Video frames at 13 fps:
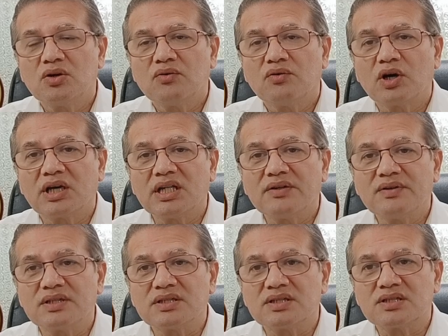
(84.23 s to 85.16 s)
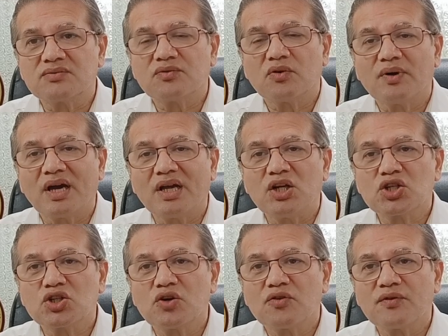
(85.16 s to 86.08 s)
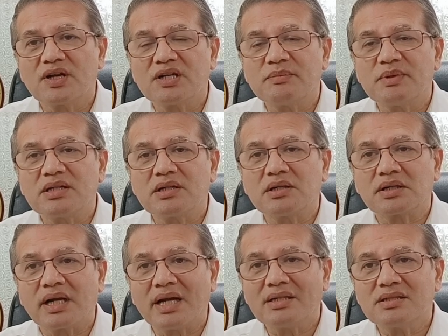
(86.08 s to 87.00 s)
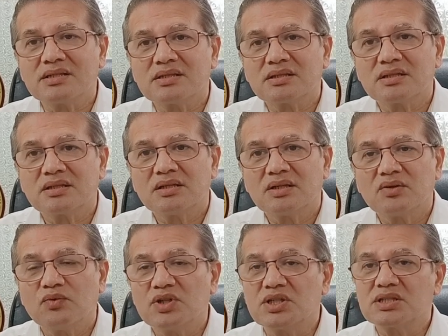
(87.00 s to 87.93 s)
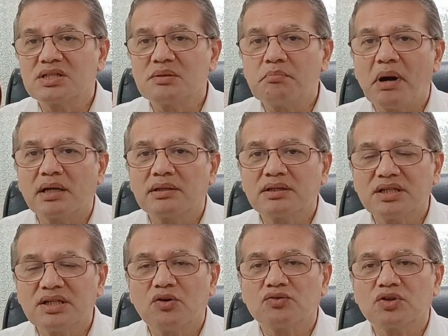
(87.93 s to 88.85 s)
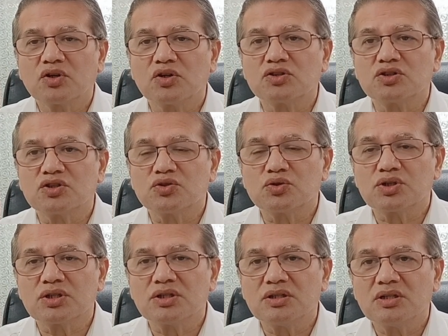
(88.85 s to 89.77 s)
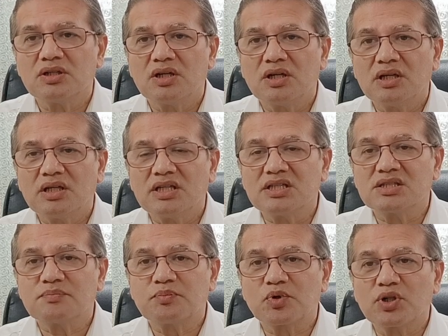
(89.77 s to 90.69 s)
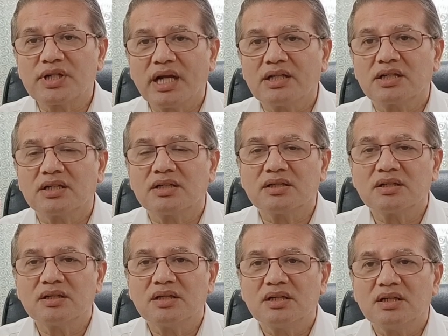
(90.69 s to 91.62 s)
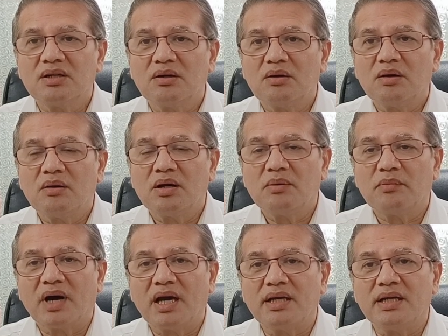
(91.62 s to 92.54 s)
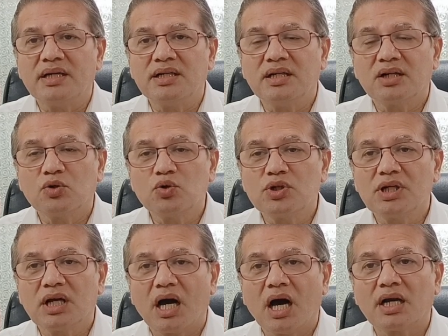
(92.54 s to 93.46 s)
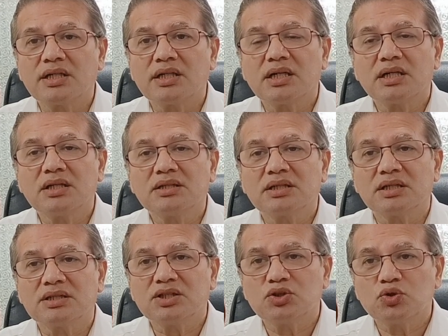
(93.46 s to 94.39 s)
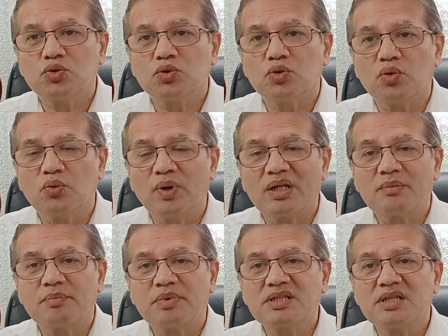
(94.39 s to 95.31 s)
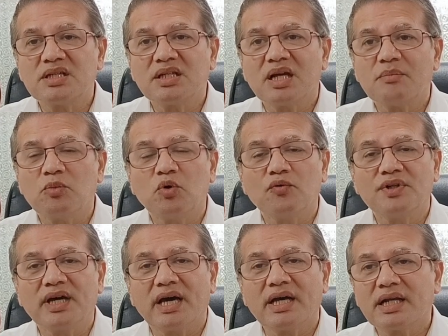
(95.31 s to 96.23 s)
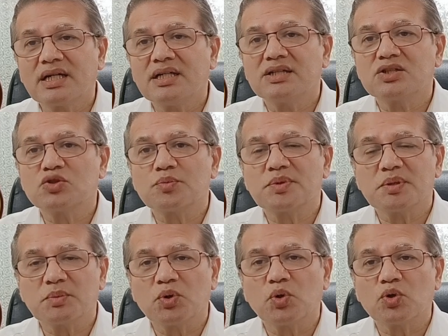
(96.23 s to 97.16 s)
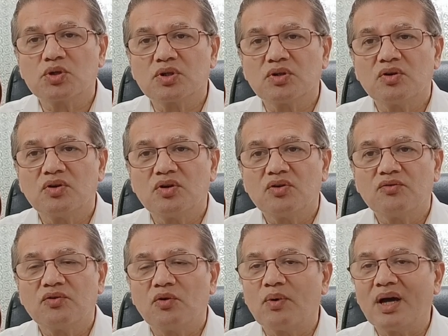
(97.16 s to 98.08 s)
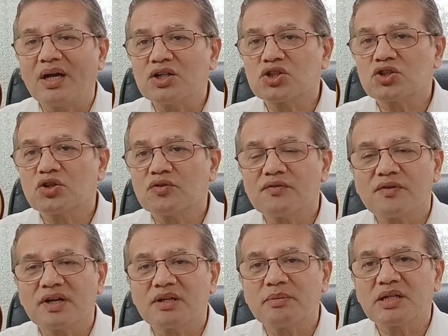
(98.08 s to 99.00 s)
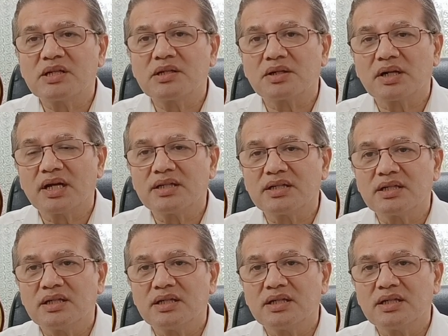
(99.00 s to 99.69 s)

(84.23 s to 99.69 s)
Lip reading: for grievance for violation of fundamental rights, which is in part 3 of the Constitution, is protected by including Article 32, where a person can move directly to the Supreme Court for violation of fundamental right